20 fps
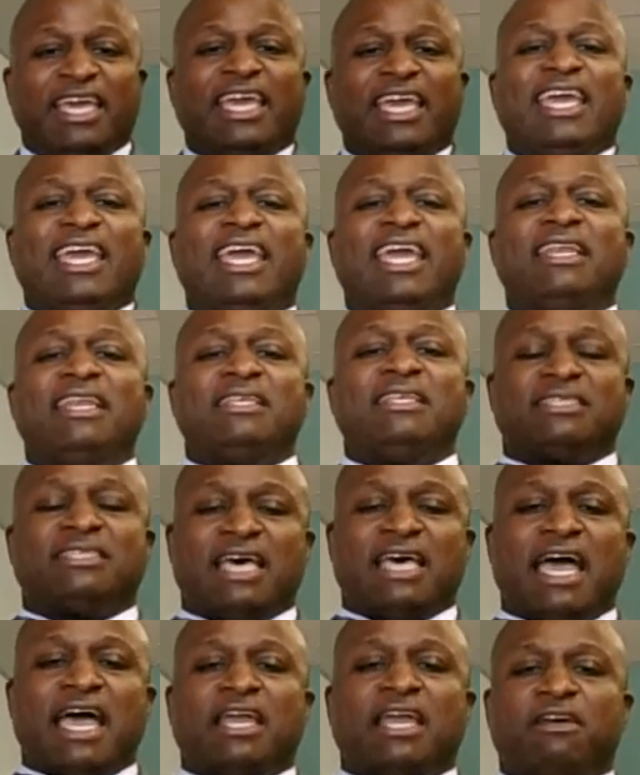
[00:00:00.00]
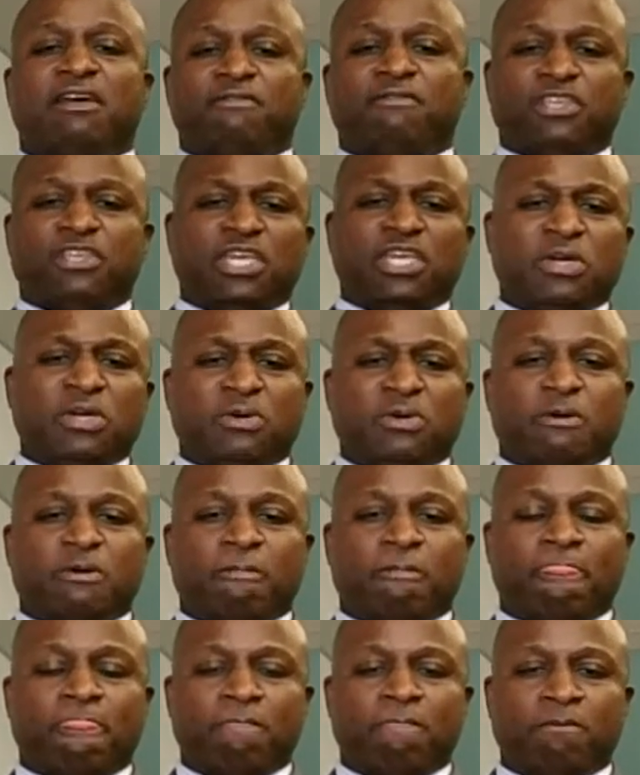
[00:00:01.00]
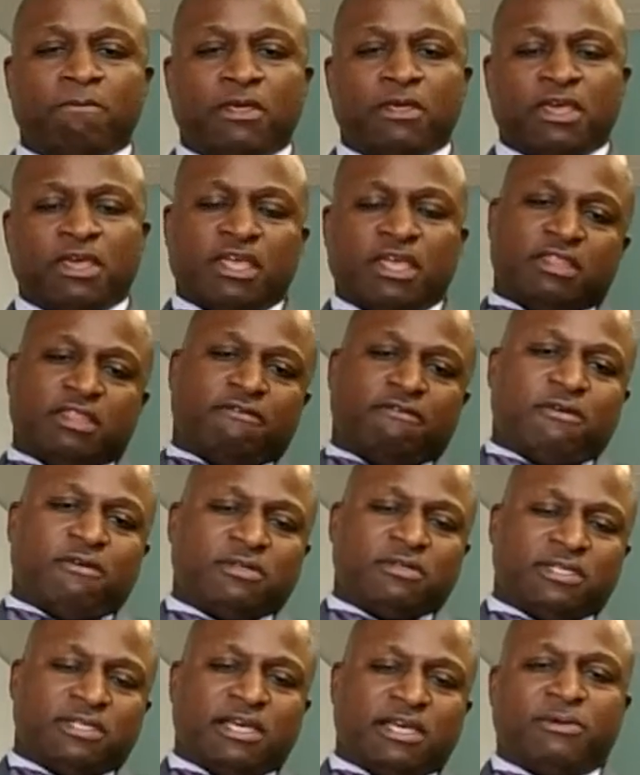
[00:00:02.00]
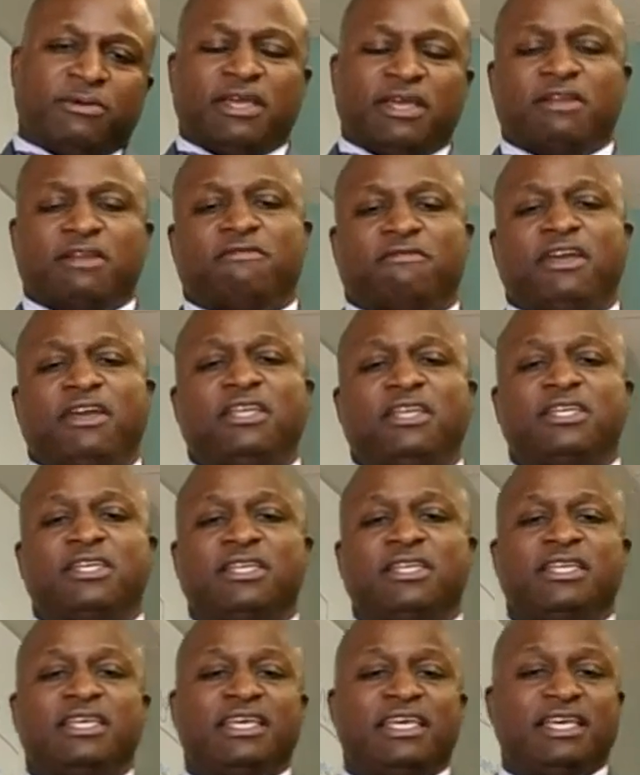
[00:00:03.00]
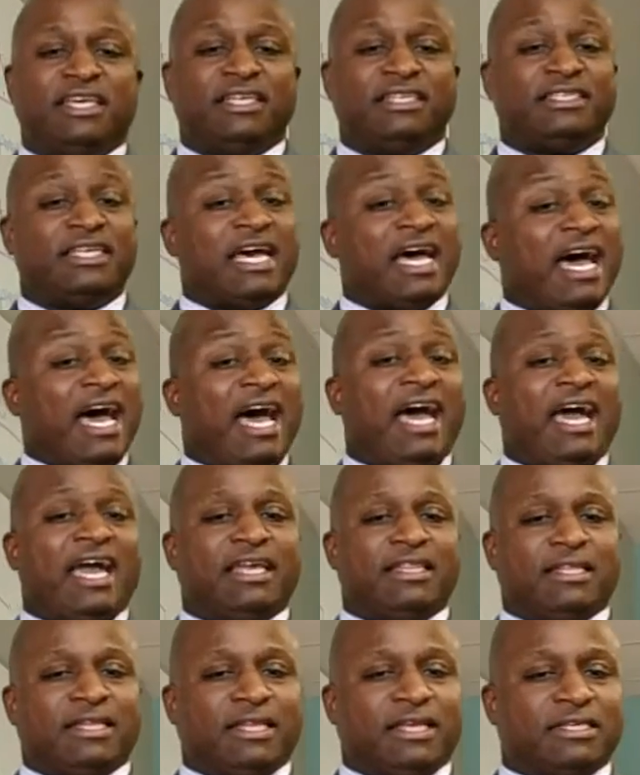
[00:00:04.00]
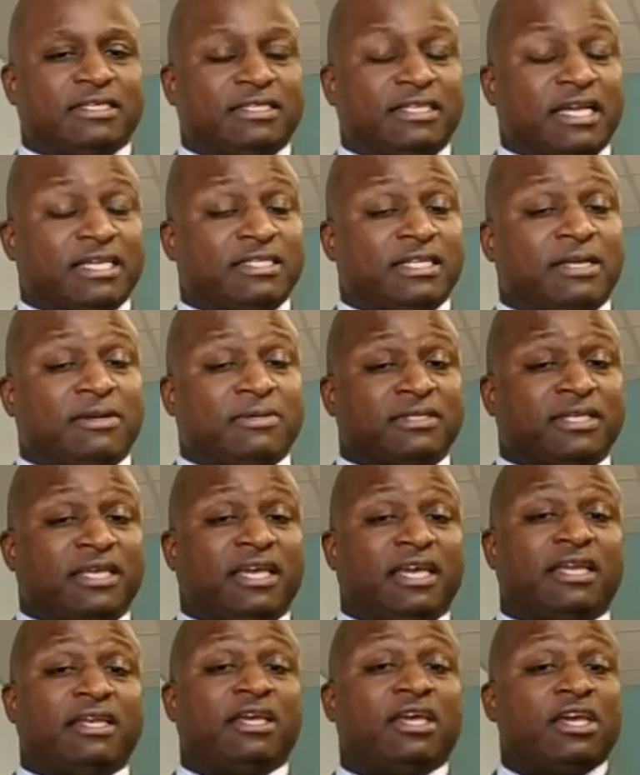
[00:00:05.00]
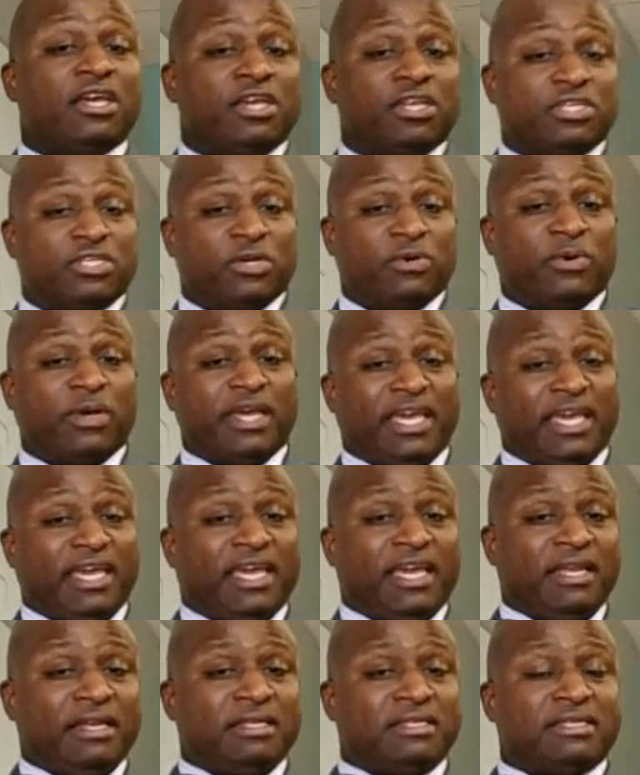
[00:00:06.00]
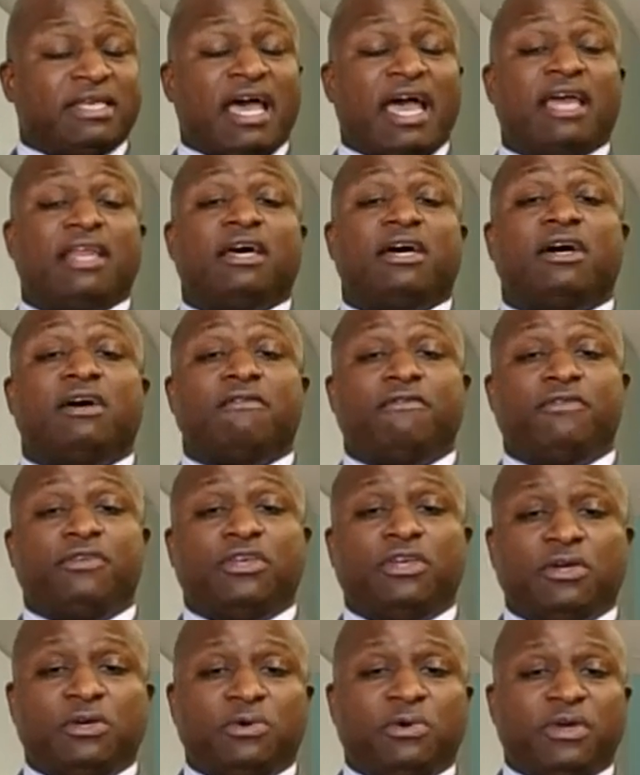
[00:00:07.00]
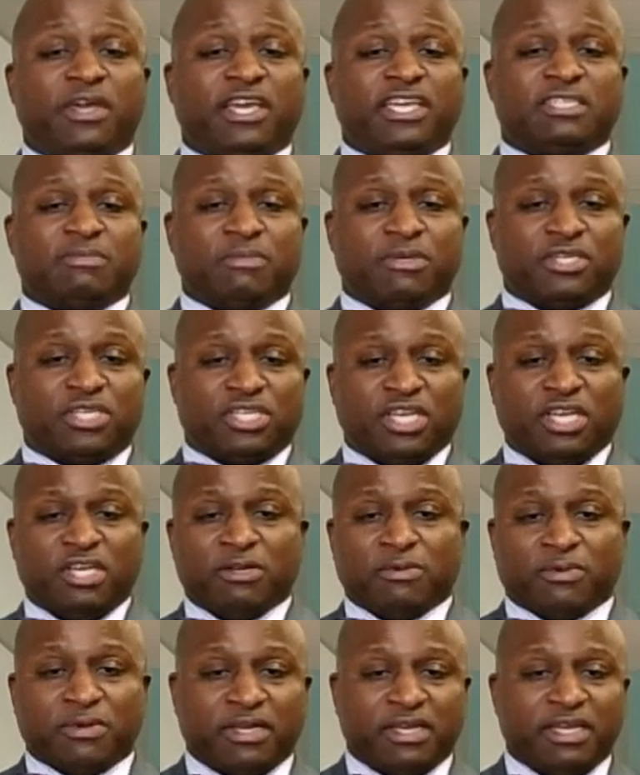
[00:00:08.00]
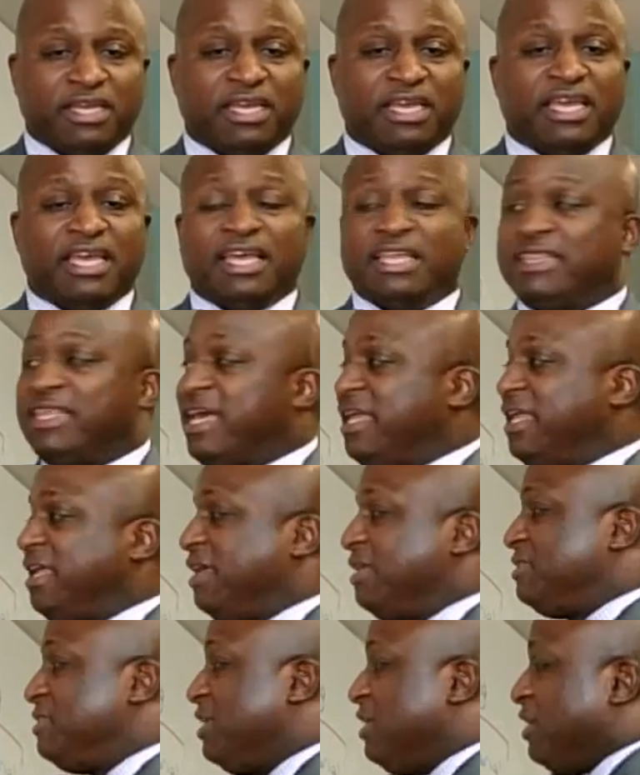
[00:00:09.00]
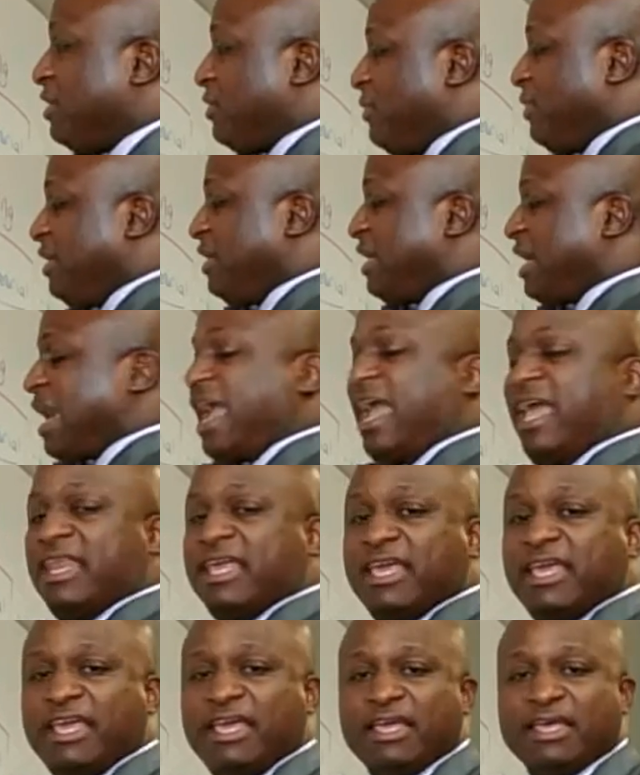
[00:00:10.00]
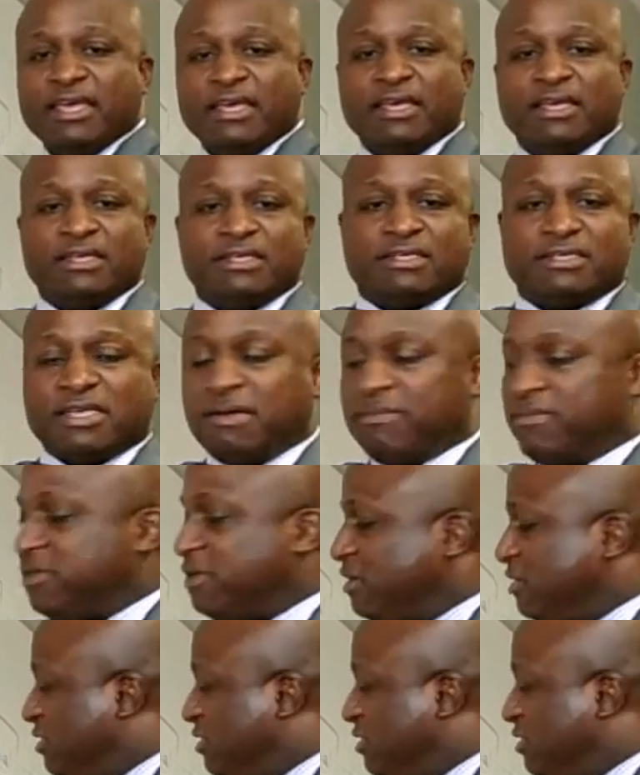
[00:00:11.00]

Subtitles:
inside of you. The first letter of innovation is I. The next letter is N. So inside of you is machinery that is creating something